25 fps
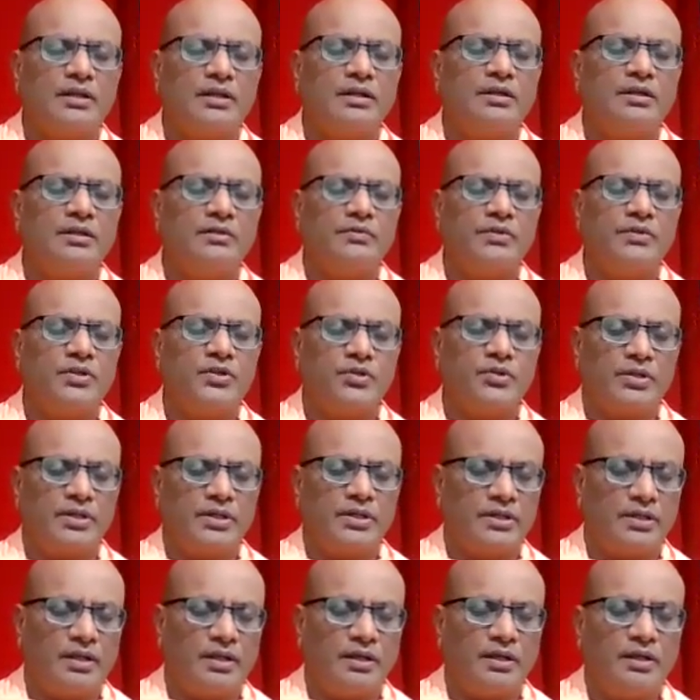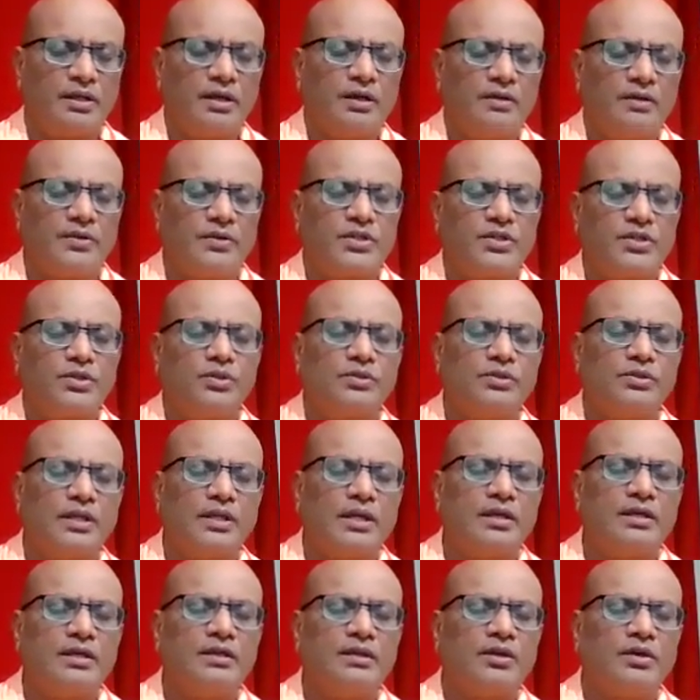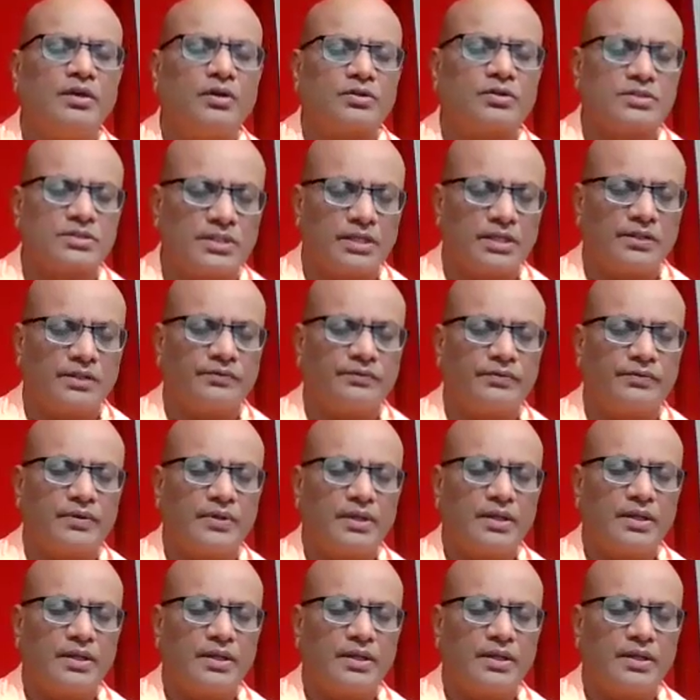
individuality which you think yourself,